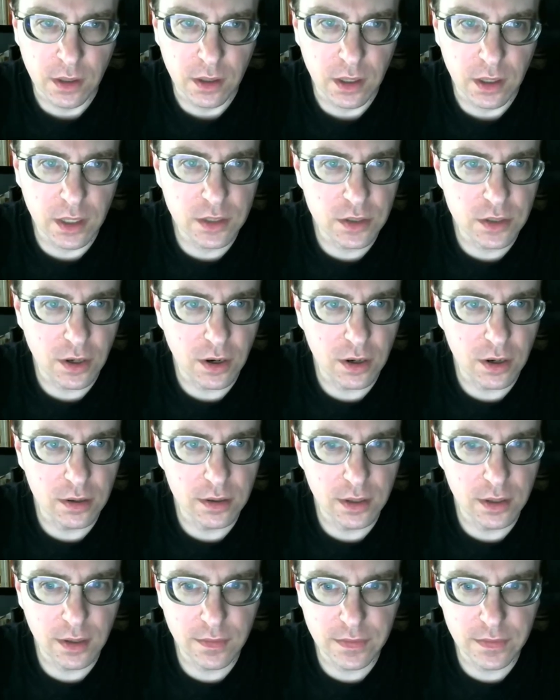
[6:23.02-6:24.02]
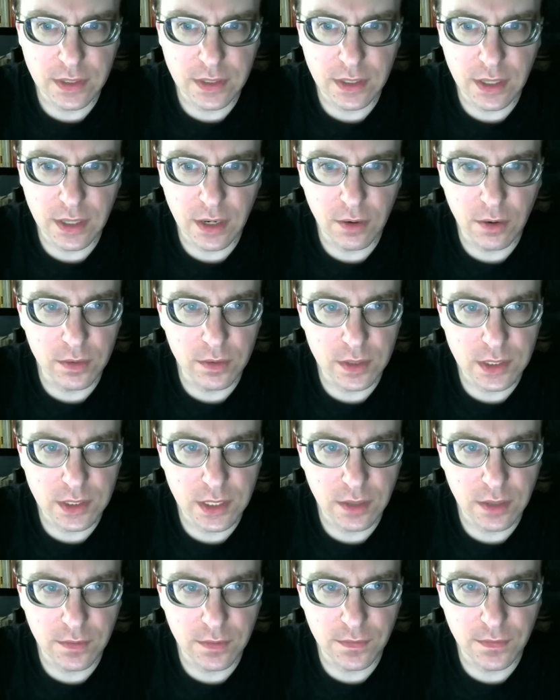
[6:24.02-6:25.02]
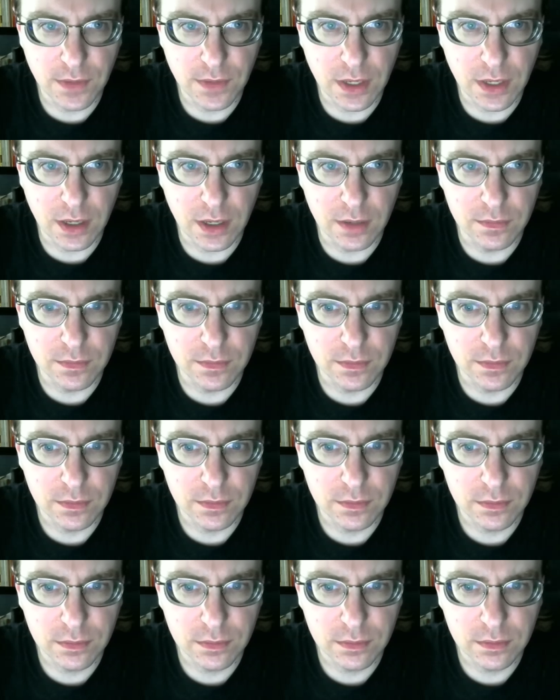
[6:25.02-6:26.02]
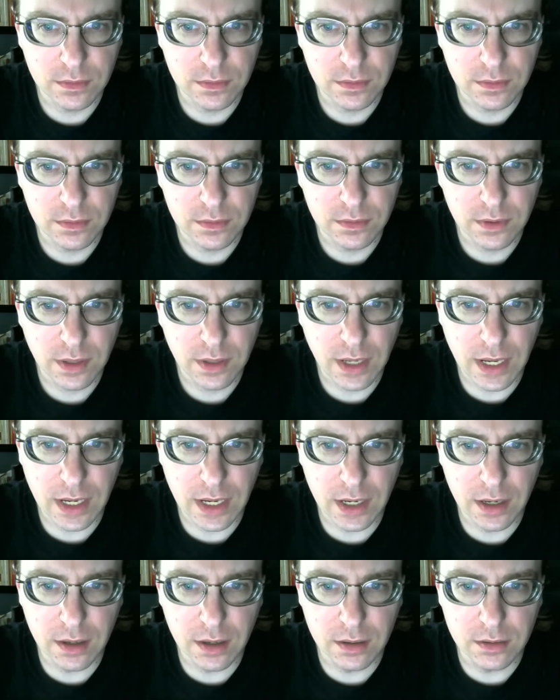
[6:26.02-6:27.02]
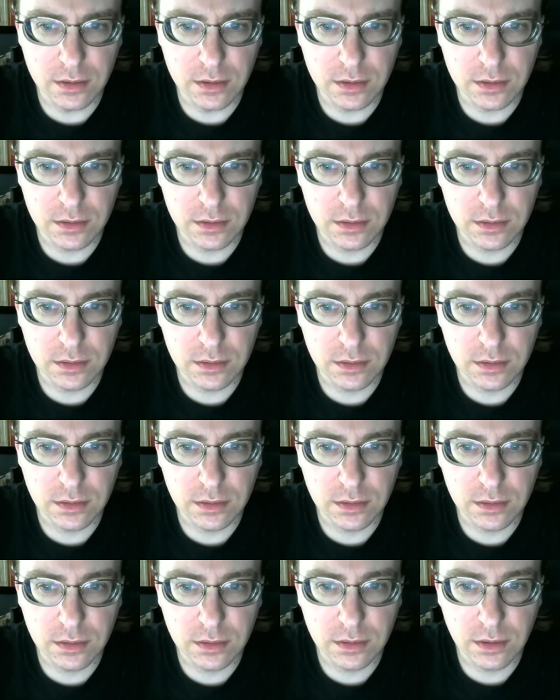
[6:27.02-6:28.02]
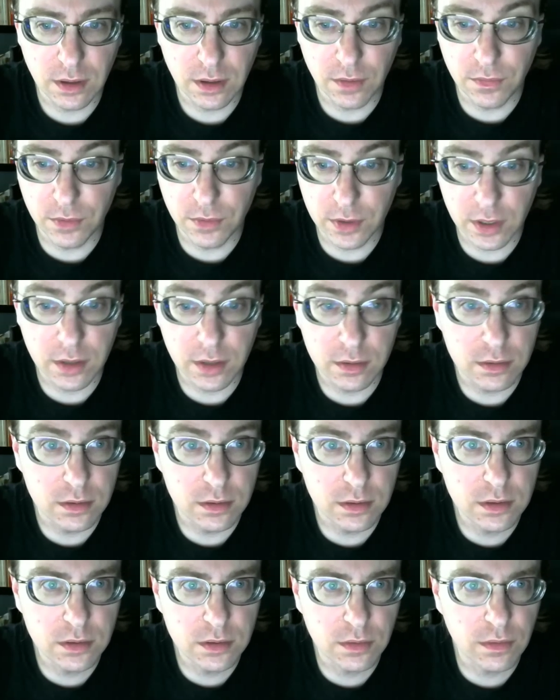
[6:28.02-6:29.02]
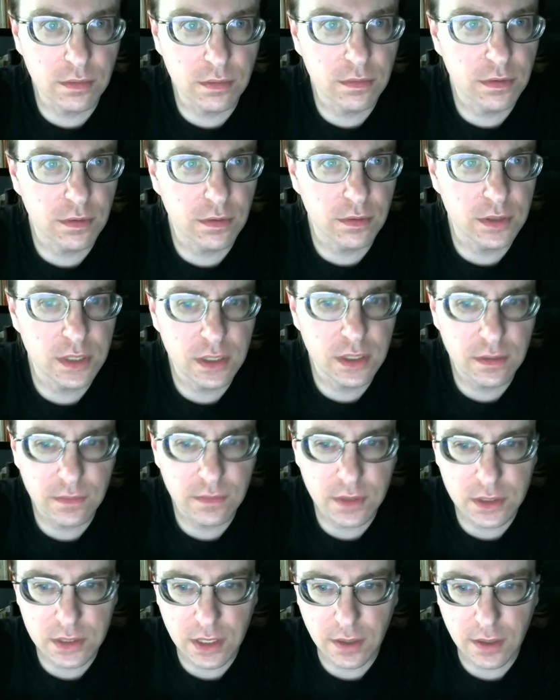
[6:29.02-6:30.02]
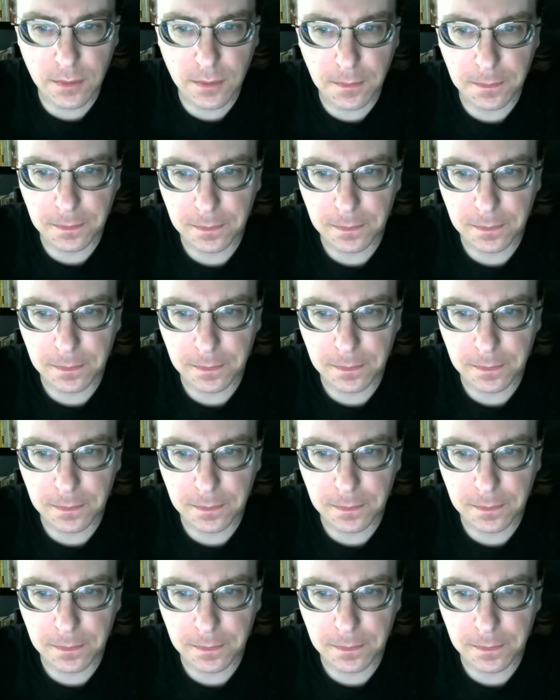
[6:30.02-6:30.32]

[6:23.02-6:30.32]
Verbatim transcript: It's hard enough to narrow these down to five. And of what these are there's 13 of these out.